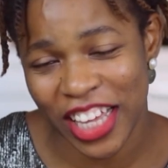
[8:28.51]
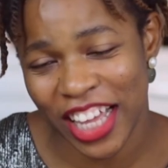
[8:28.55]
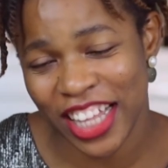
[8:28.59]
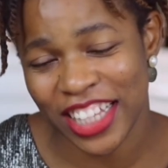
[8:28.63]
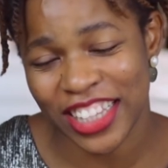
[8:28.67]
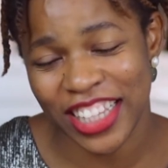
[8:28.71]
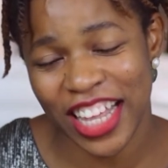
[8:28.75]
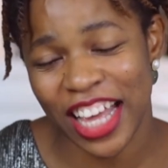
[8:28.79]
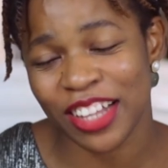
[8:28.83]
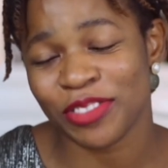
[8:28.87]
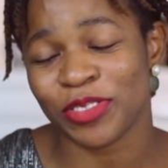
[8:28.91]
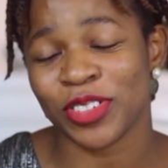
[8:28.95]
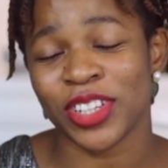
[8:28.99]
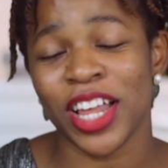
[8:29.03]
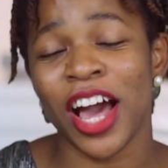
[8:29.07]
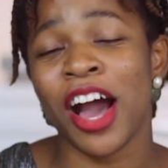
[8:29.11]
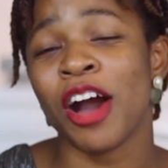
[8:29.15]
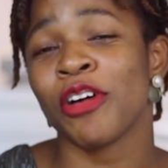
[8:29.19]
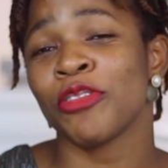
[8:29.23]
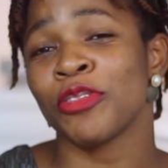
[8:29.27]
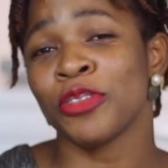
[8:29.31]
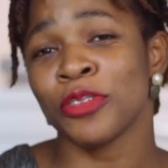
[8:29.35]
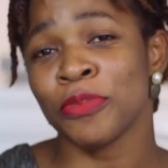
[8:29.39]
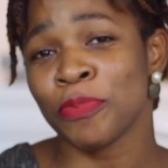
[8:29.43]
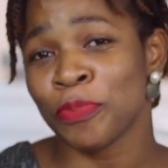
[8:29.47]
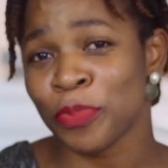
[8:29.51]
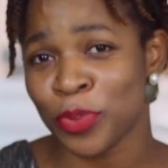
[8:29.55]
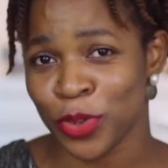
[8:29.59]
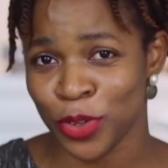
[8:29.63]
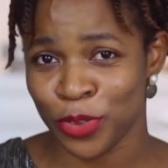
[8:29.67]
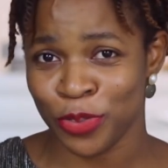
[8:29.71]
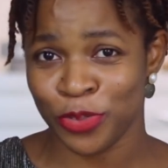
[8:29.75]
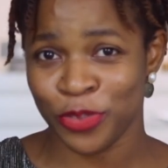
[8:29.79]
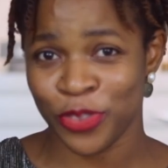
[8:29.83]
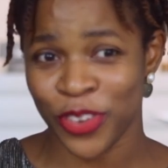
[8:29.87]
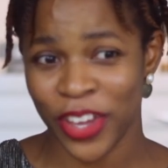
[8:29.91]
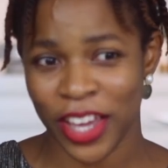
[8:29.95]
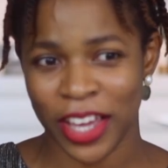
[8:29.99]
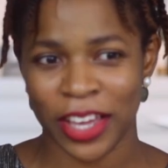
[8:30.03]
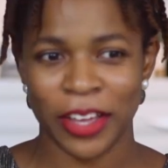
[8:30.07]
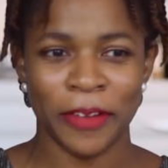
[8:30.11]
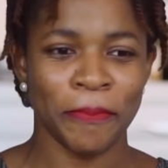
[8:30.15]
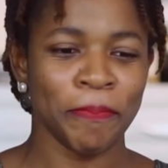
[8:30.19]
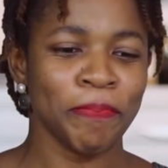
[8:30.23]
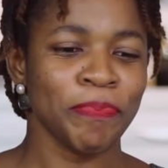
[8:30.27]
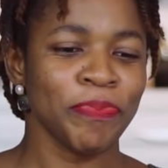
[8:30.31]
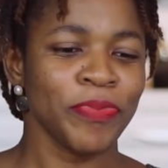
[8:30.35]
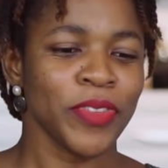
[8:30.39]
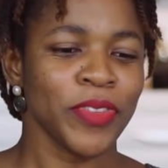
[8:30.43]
Yeah, that's what I would prefer.